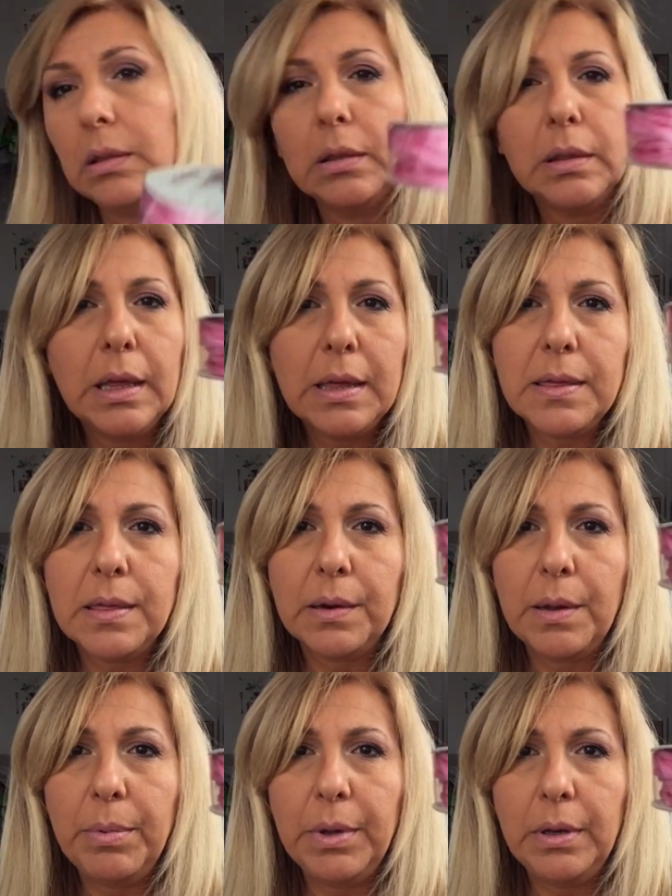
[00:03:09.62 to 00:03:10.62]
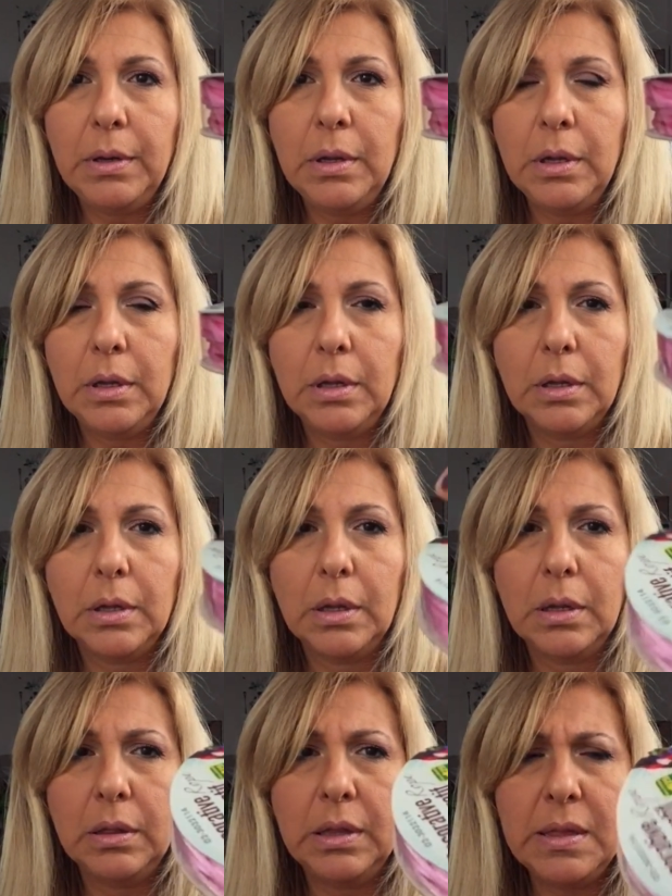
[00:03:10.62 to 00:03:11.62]
This ribbon,
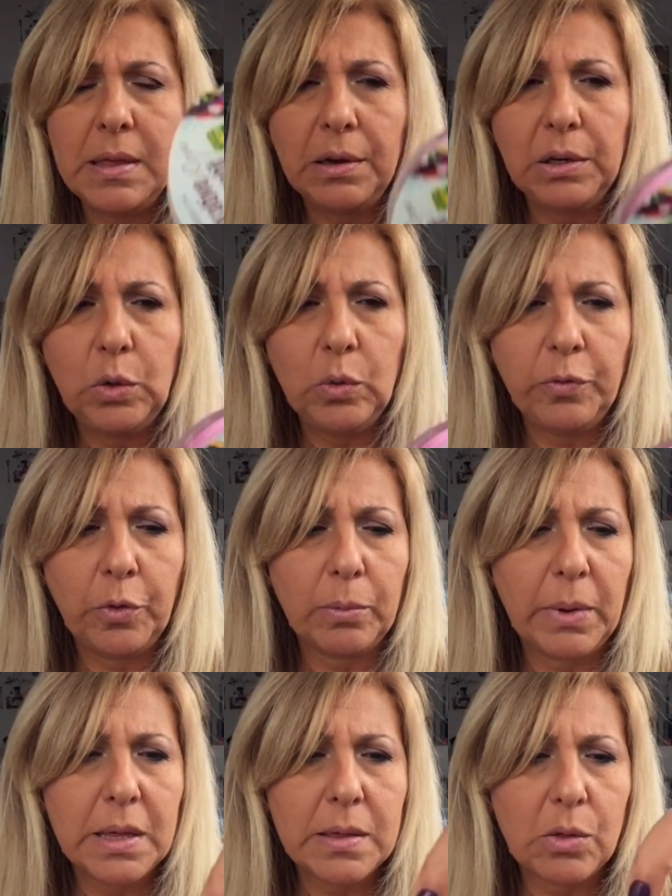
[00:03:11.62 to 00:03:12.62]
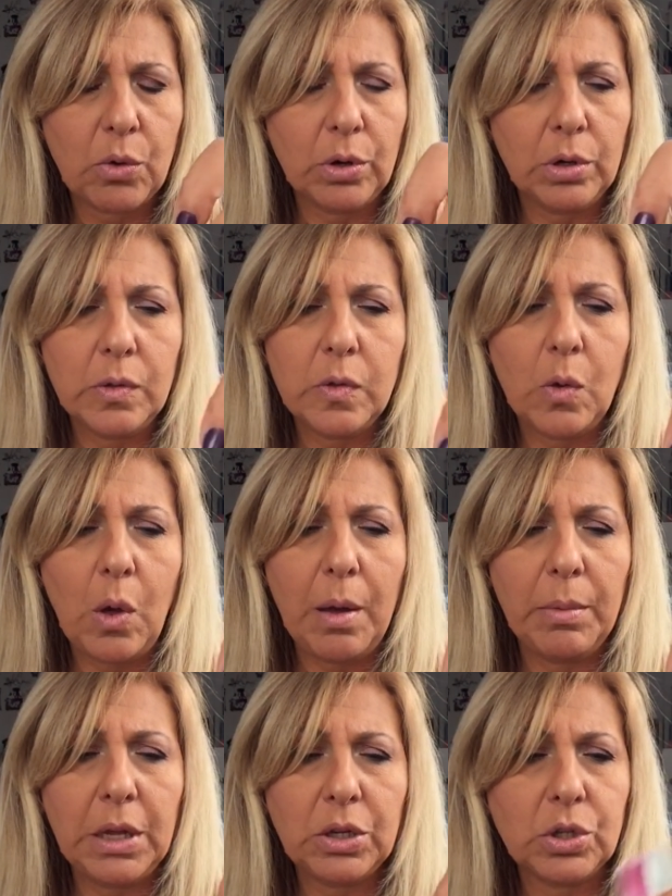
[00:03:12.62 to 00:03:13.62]
and these are new for my store, so
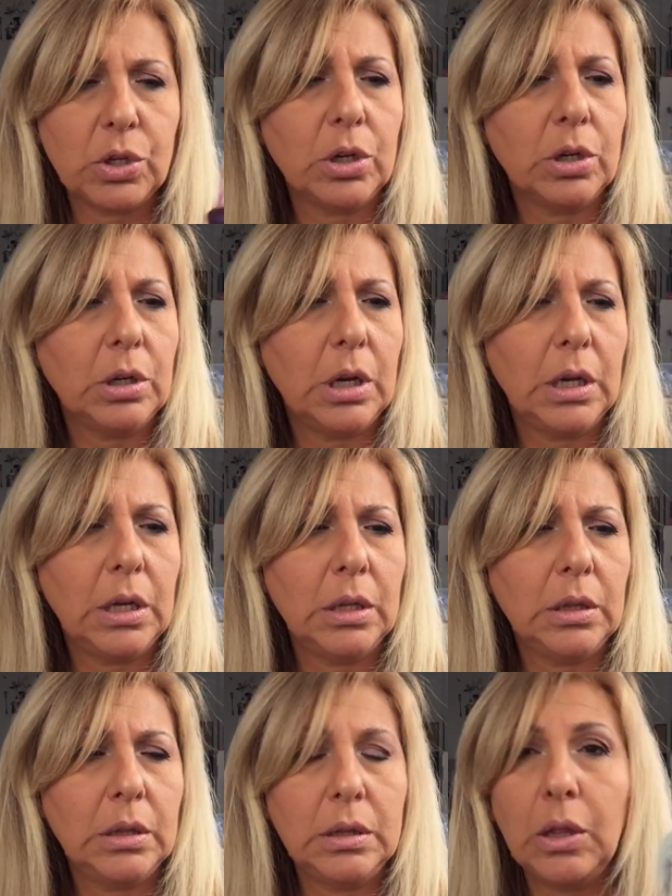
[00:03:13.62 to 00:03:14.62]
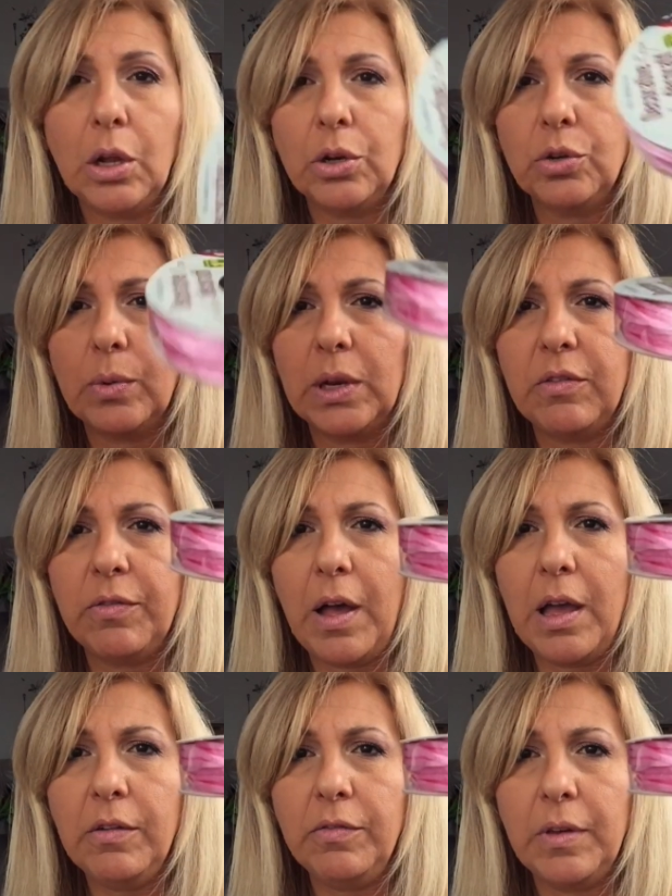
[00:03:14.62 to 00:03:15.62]
I'm not sure.
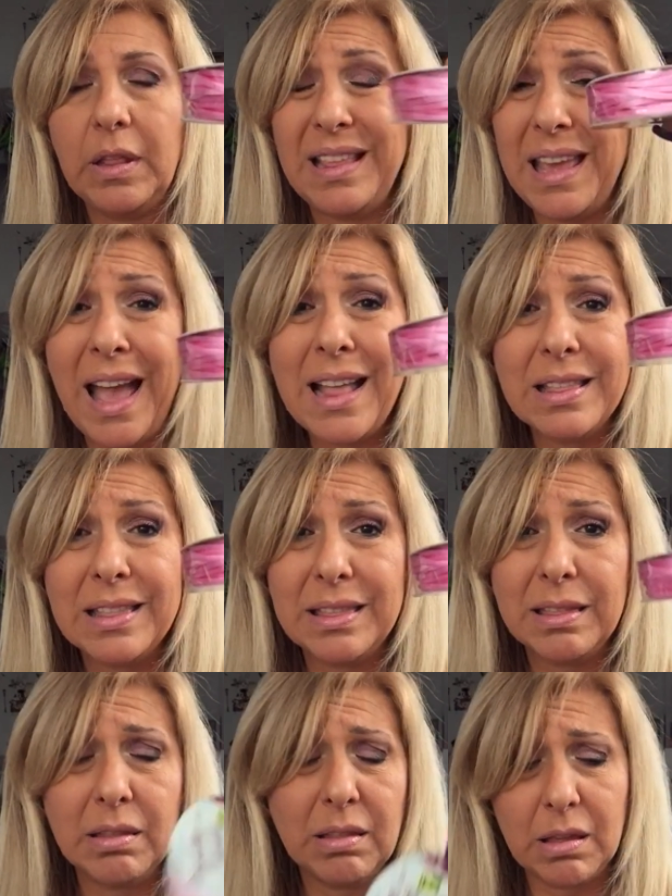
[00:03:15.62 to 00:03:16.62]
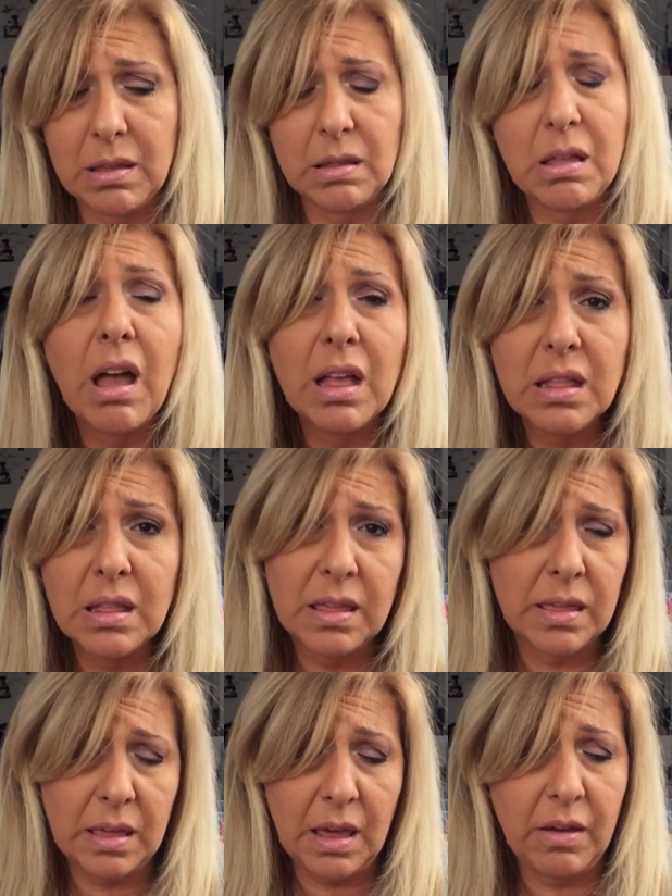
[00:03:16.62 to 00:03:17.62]
$1.25, and they had
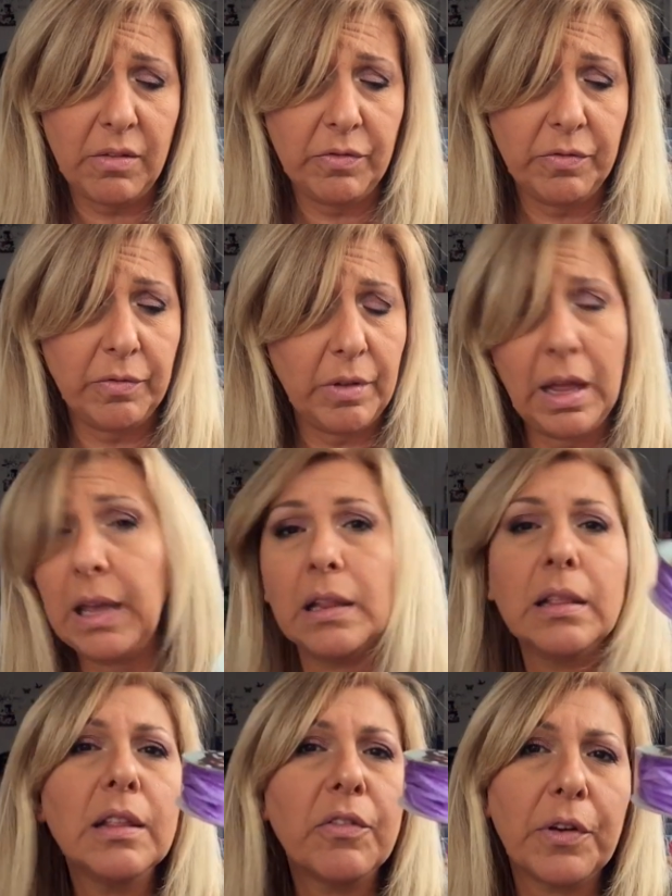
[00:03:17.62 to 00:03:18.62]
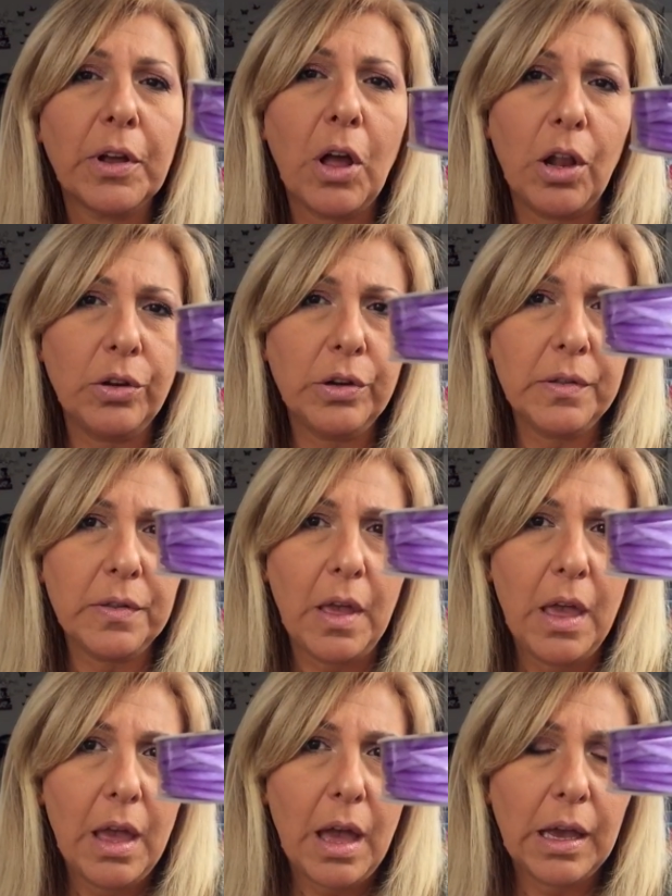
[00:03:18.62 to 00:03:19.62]
tons of like different colors.
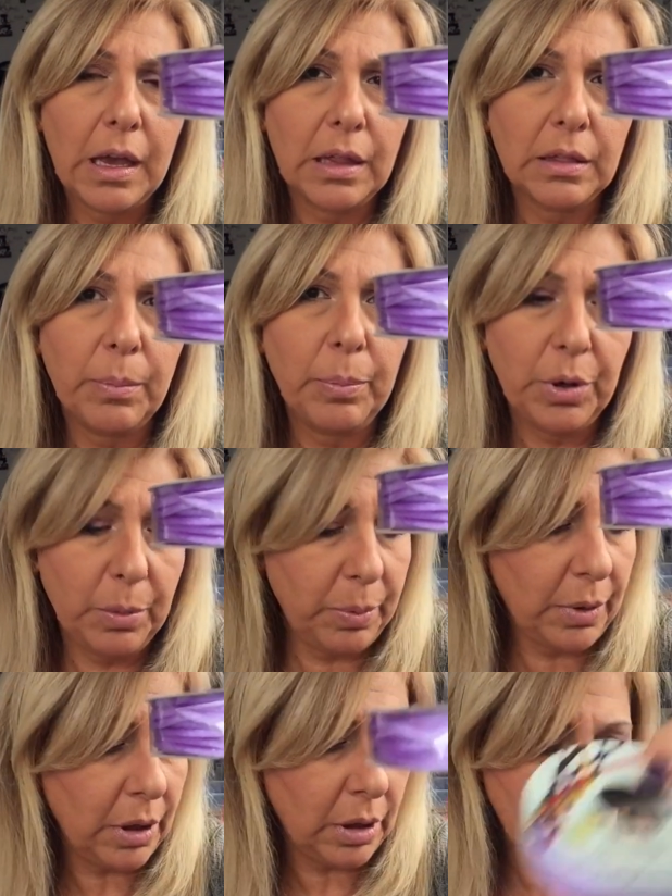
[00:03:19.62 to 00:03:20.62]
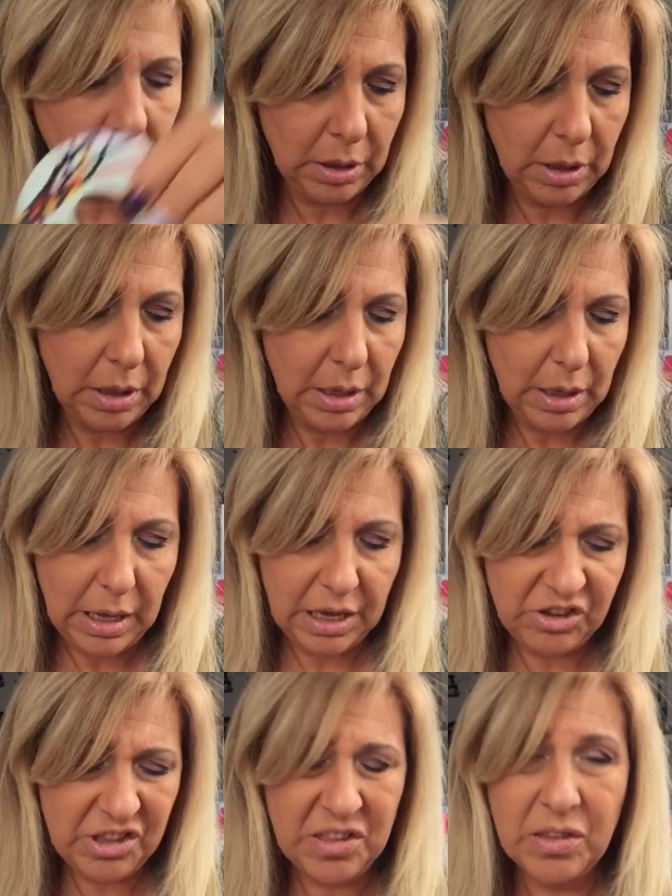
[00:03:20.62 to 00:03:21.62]
I got the purple. I
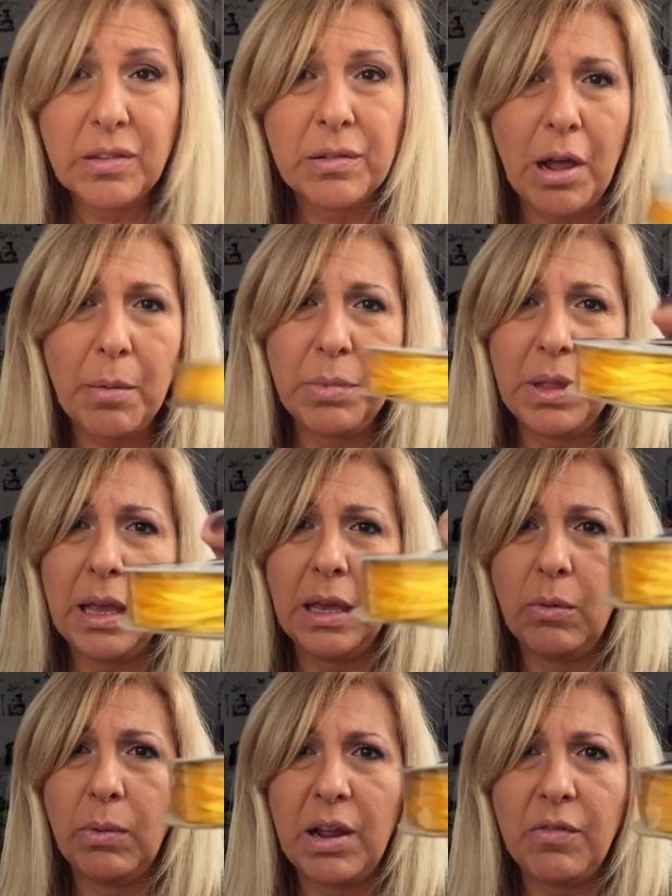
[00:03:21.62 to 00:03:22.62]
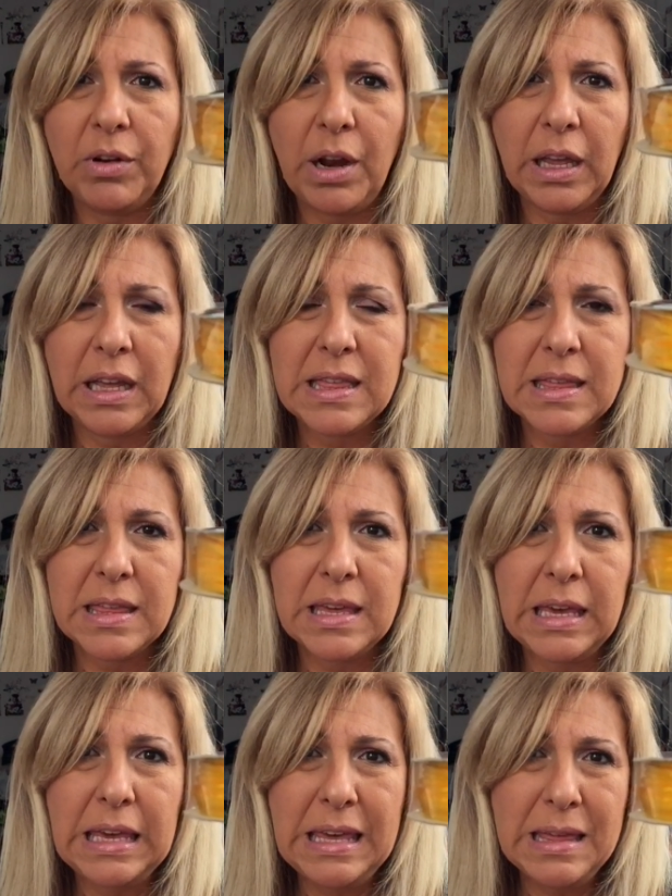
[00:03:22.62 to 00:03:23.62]
just grabbed like whatever I can
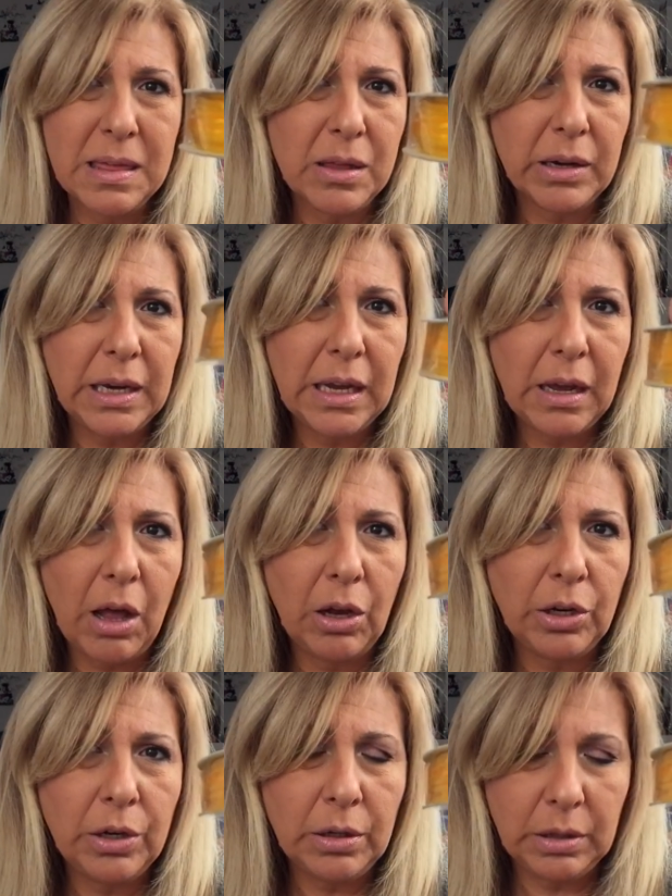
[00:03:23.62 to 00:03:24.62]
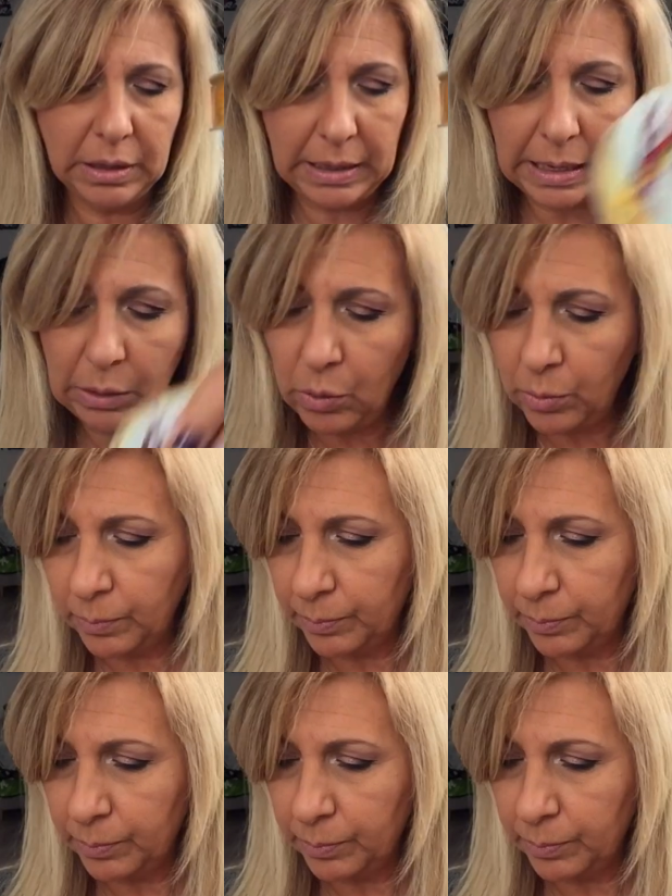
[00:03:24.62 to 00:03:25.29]
see Eastery color, the yellow.